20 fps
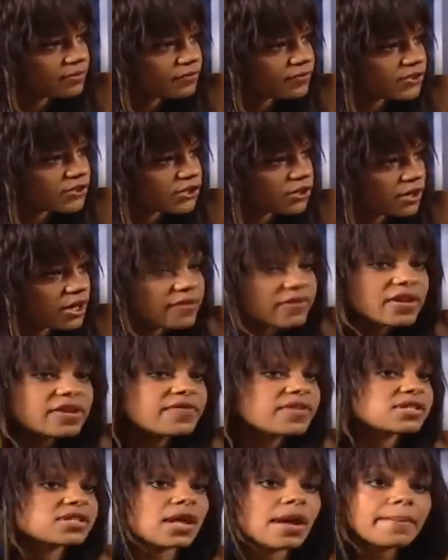so For sure. Even
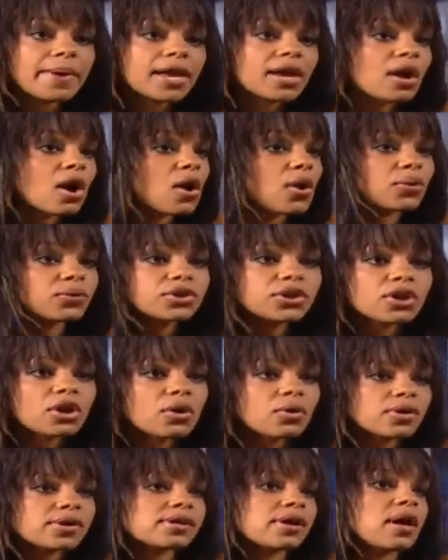if it's not my own, you
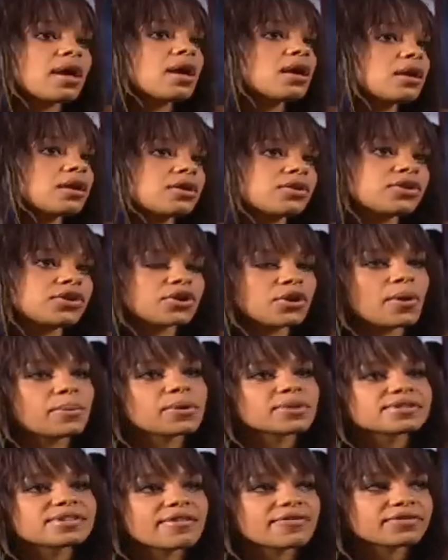know. Uh, yeah. You know, I'm
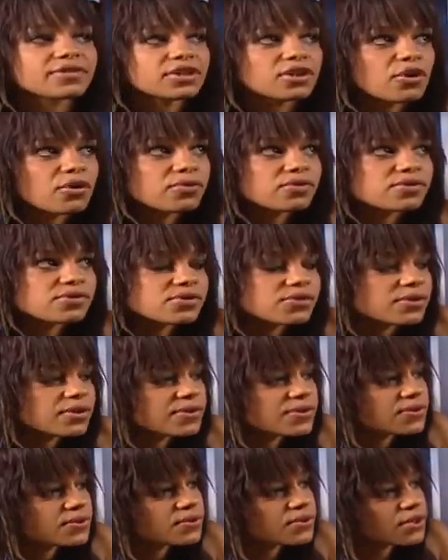gonna definitely go in the
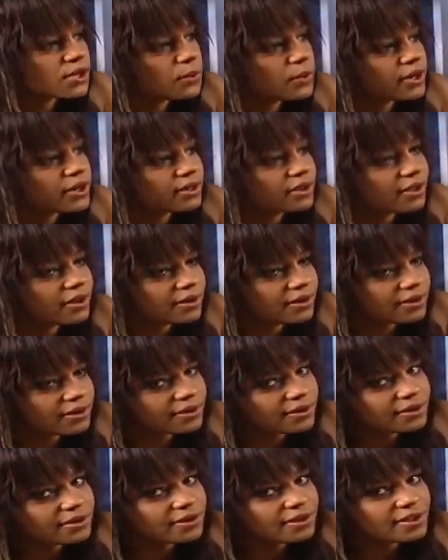studio soon and start working on
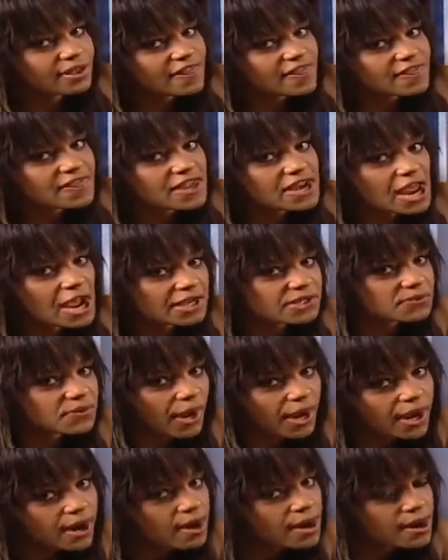the next
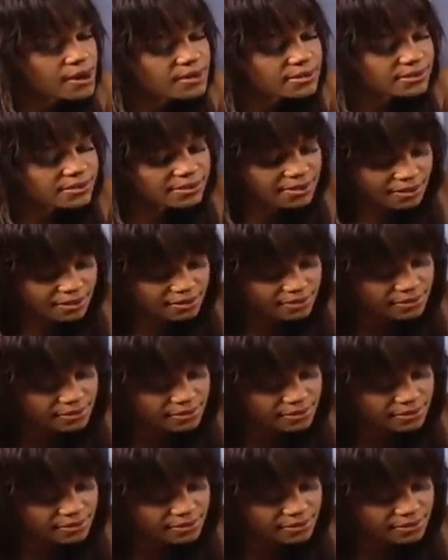record. So.